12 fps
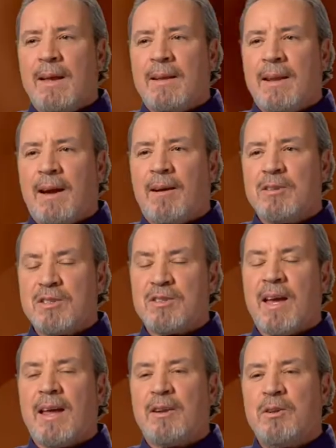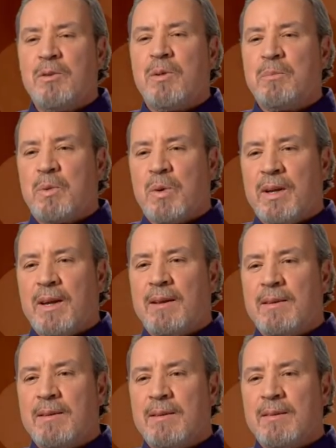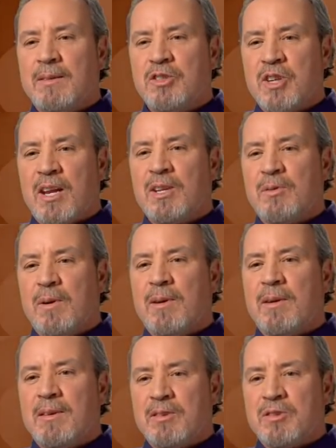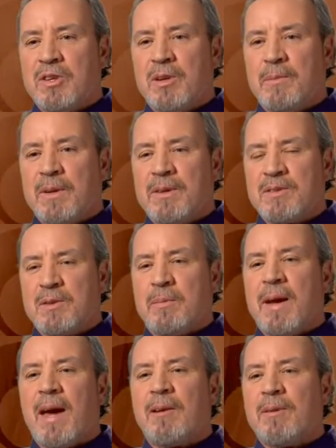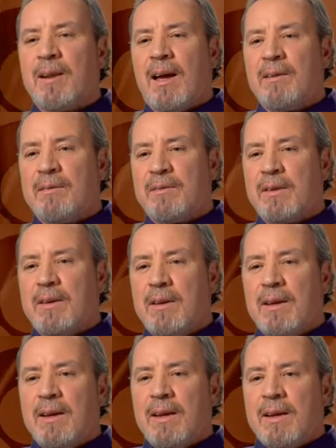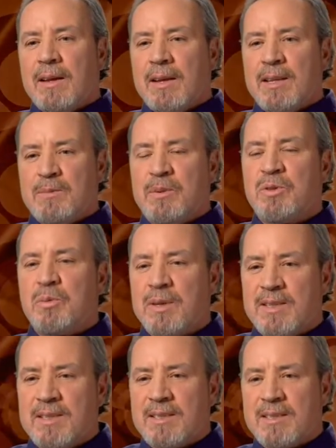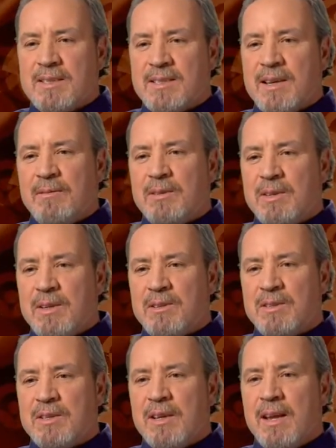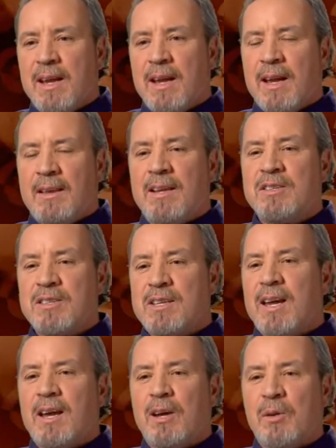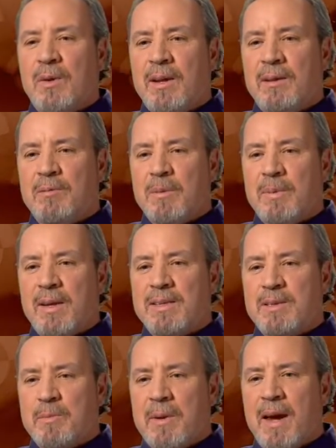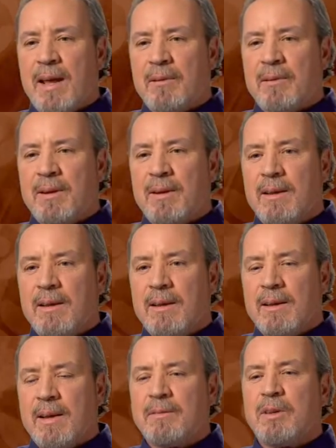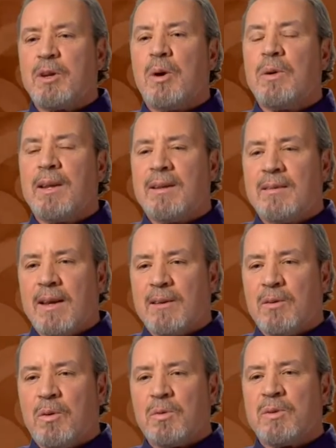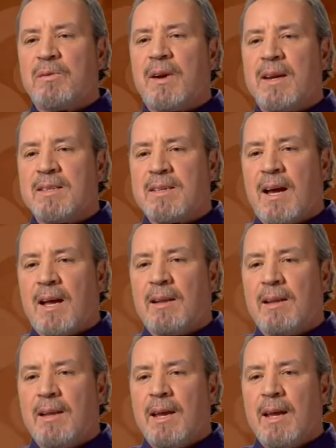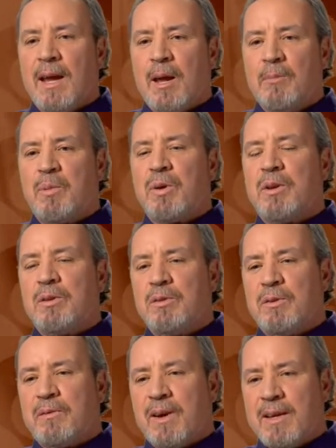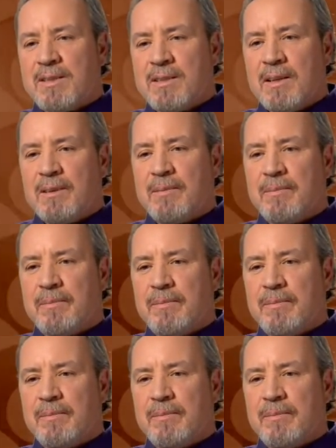Now, I just had a new one put in January this year because the battery life is between 6 to 7 years. And they just can't go in and replace the battery. They have to go in and take the whole device out and put a new device in.